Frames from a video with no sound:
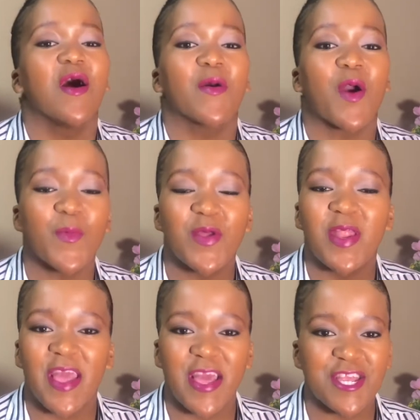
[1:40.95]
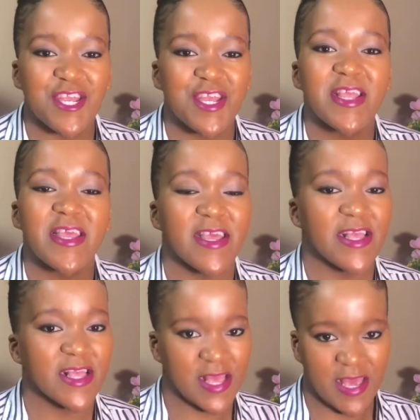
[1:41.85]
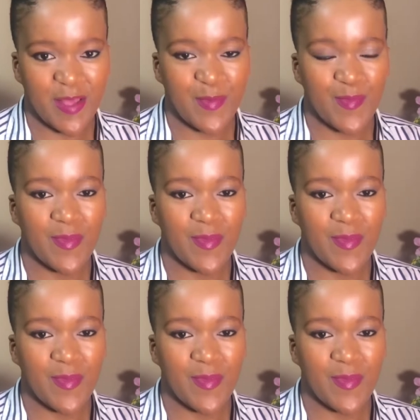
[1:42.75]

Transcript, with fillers: communication is key.